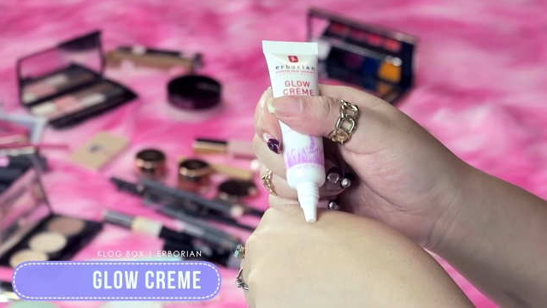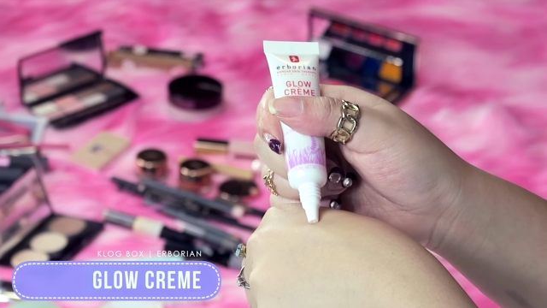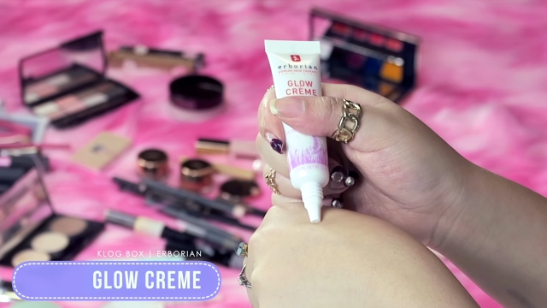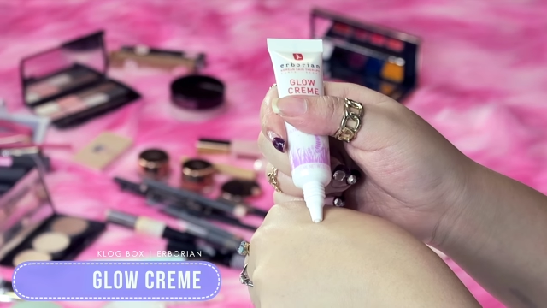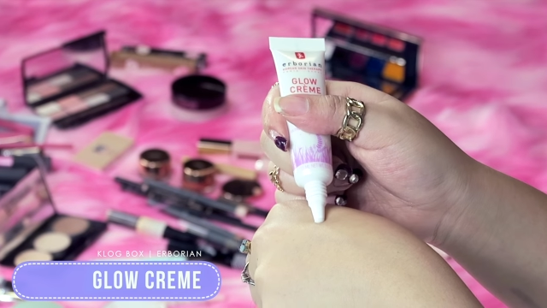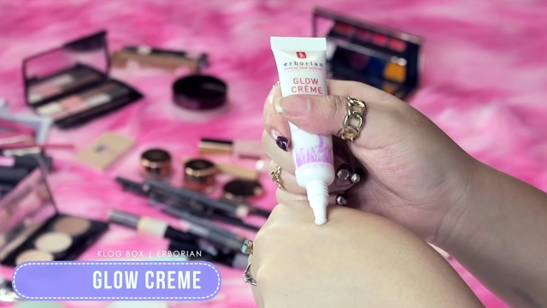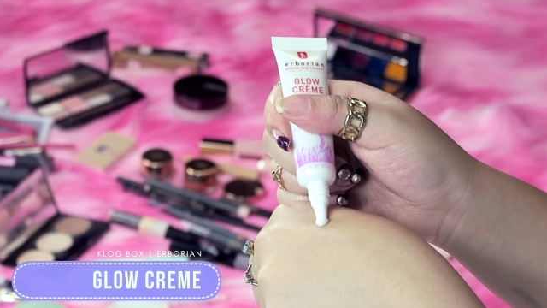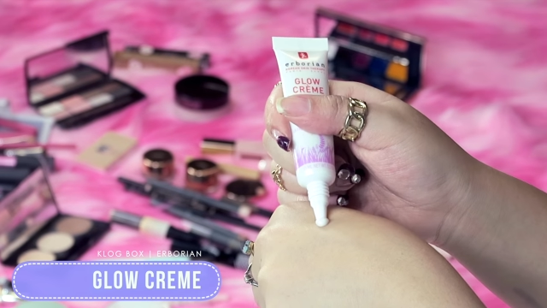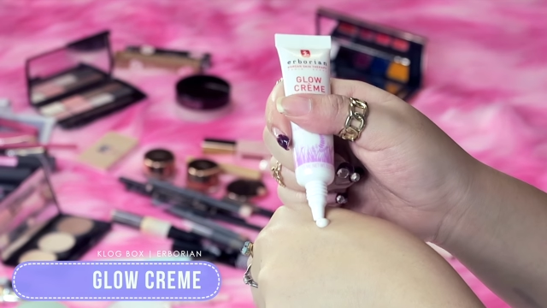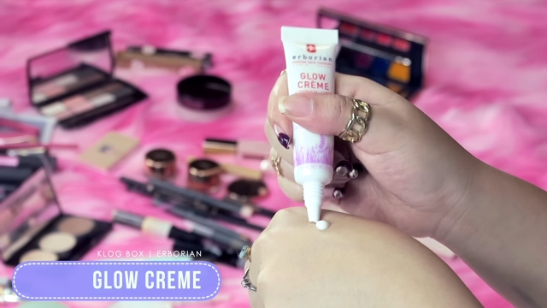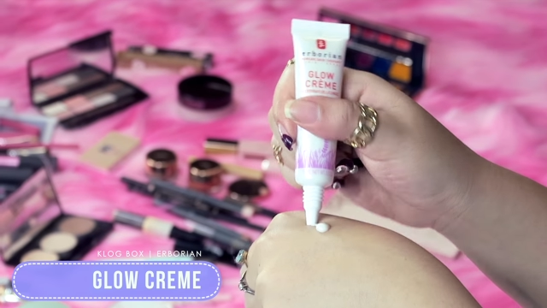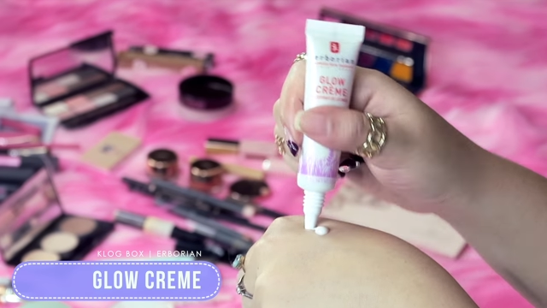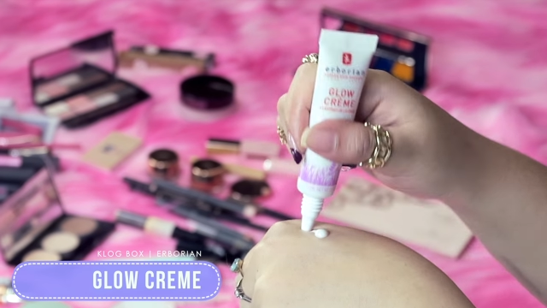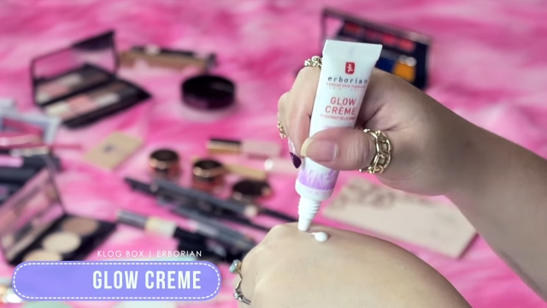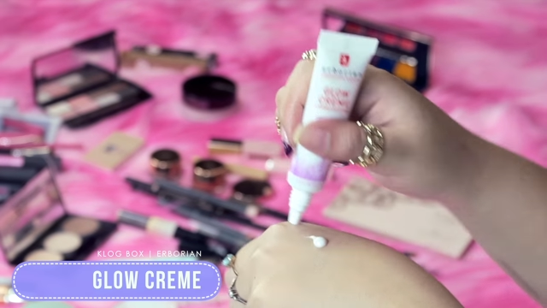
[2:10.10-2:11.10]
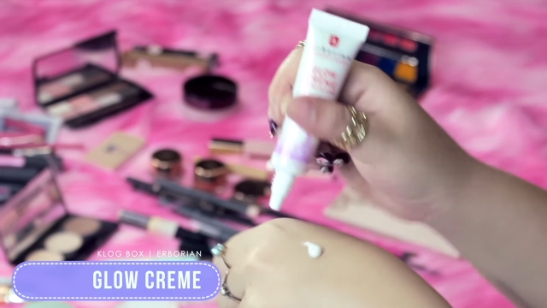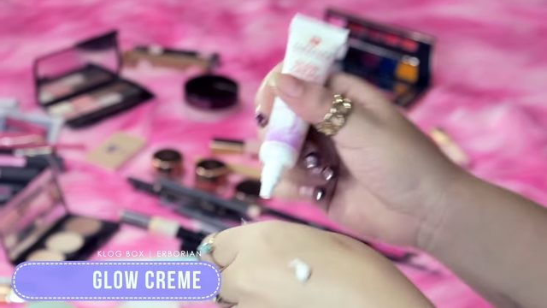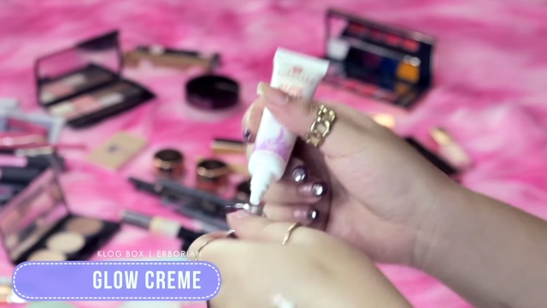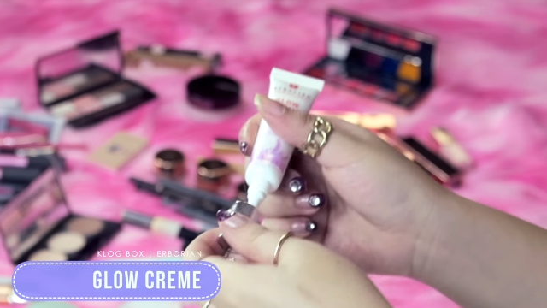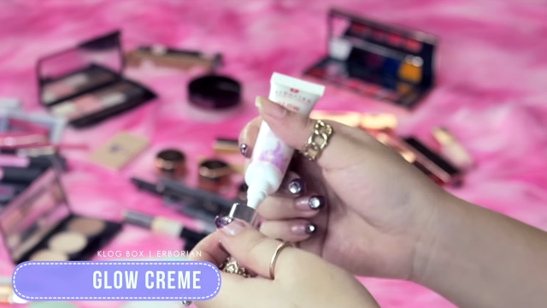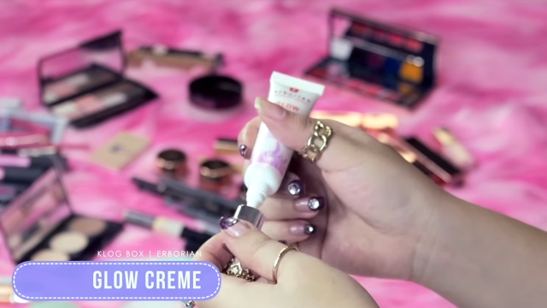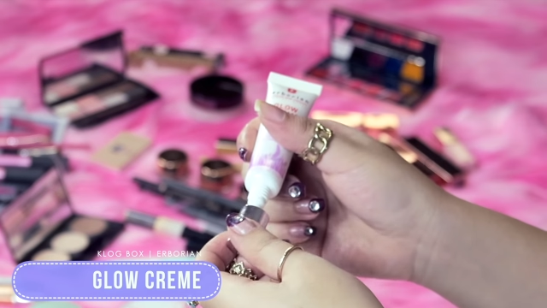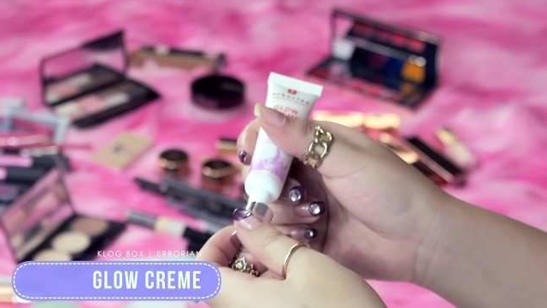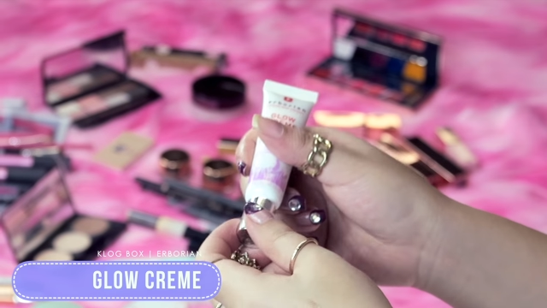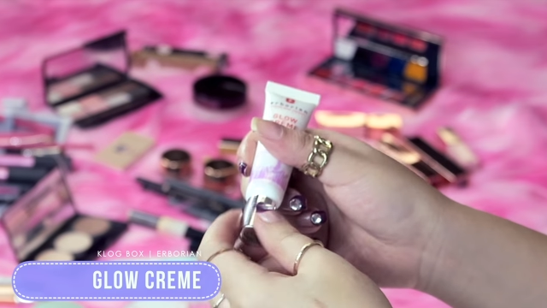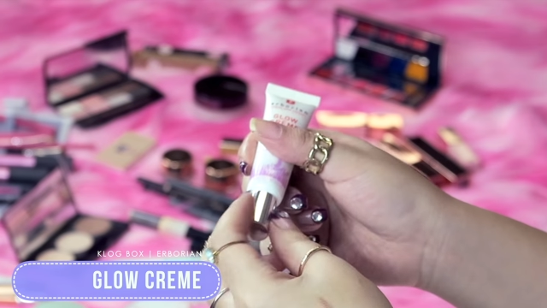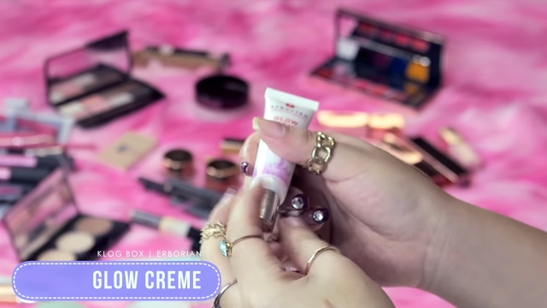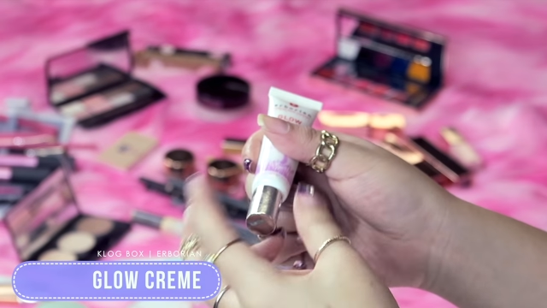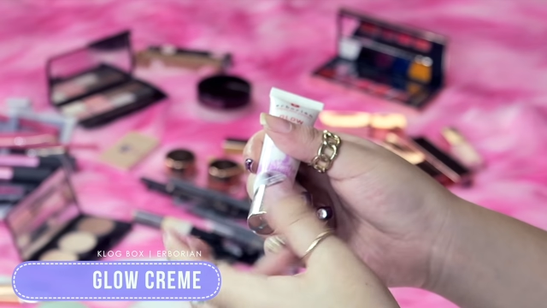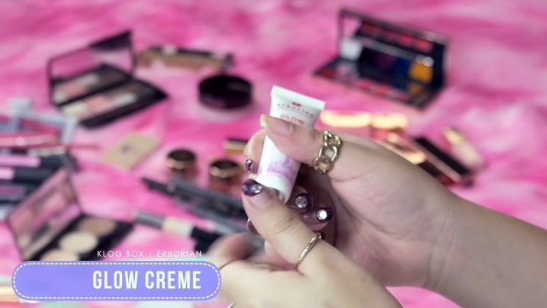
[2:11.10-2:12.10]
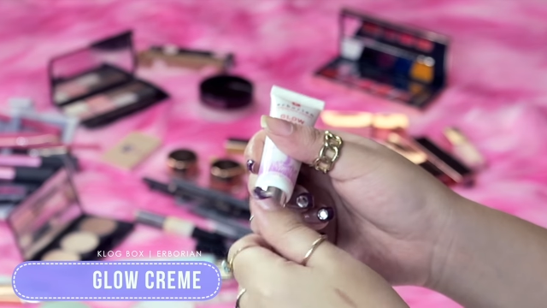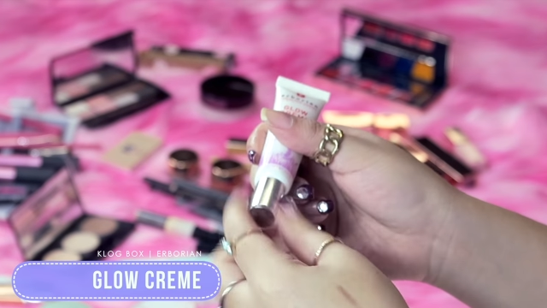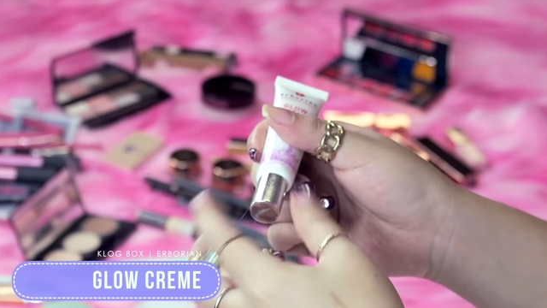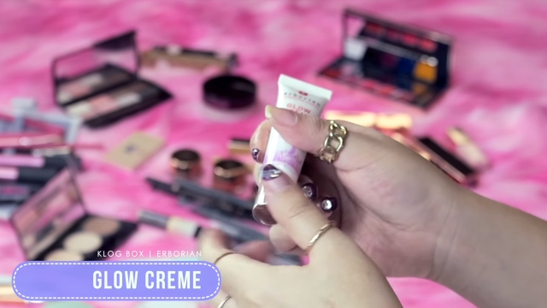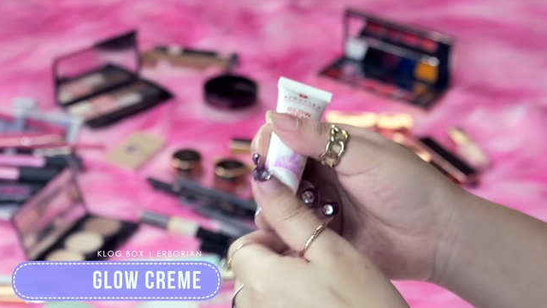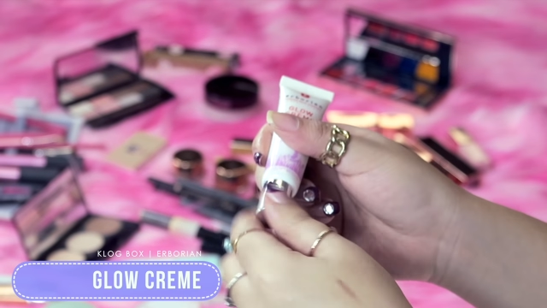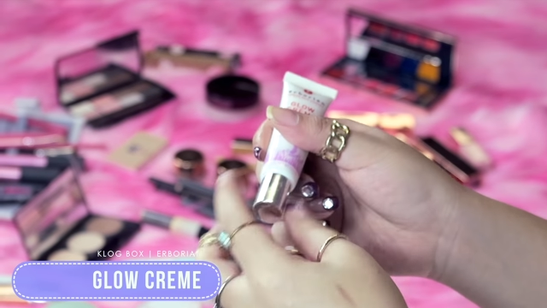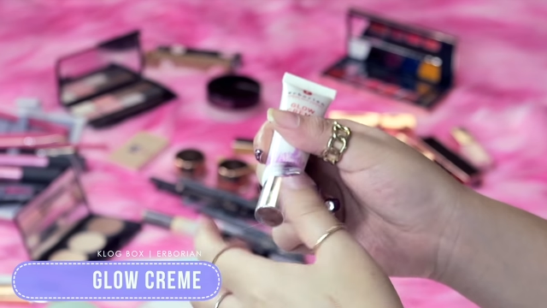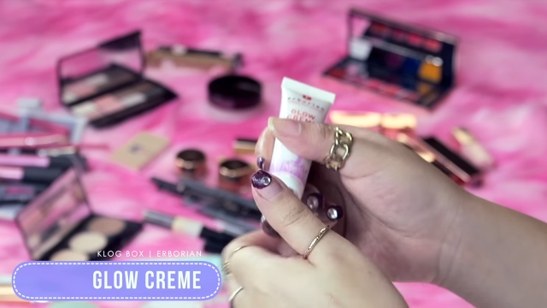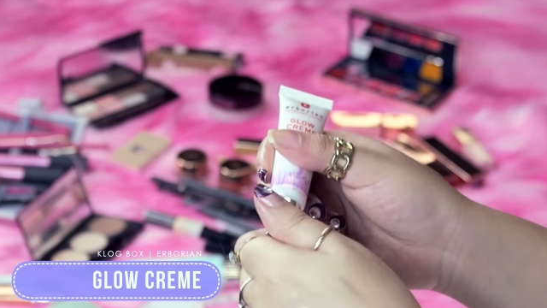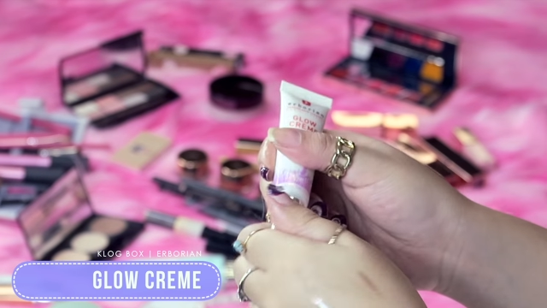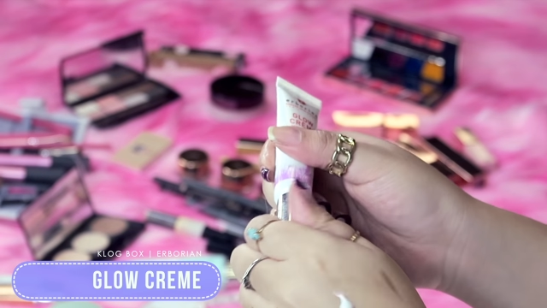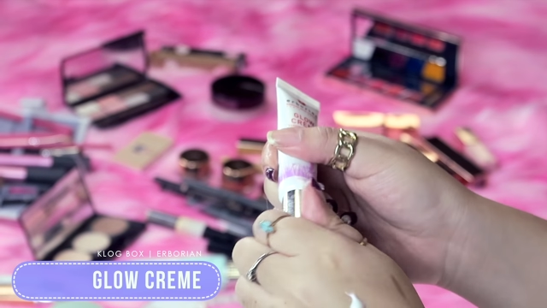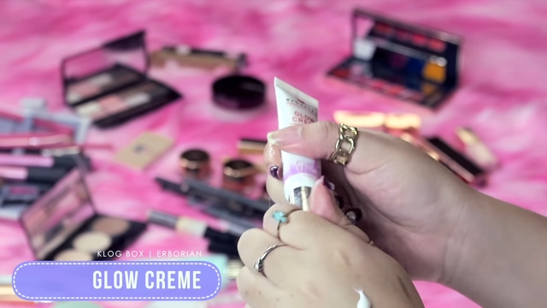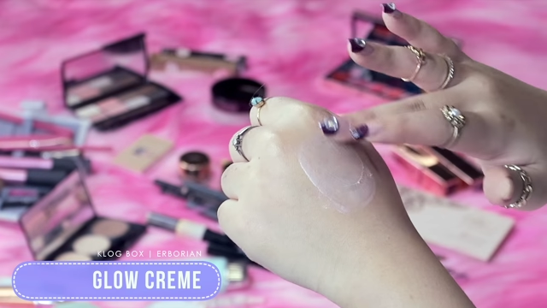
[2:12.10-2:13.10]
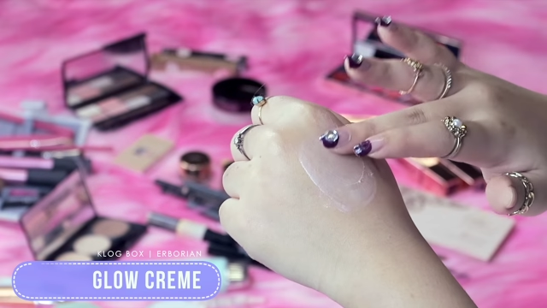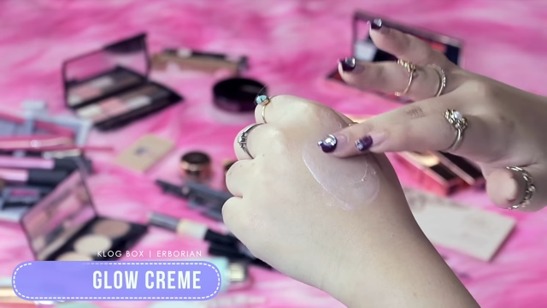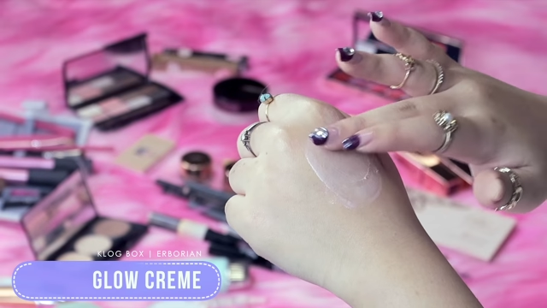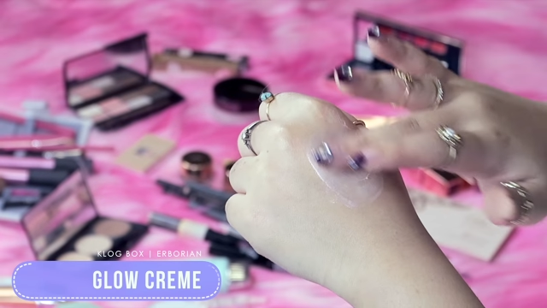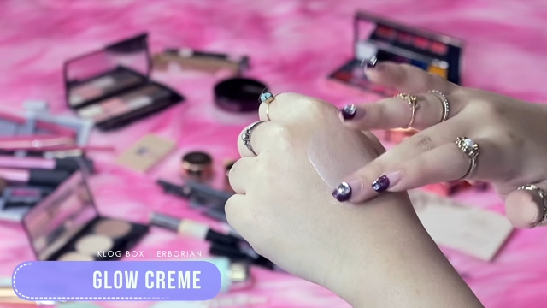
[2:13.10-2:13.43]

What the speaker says: No face is visible, so there are no lips to read.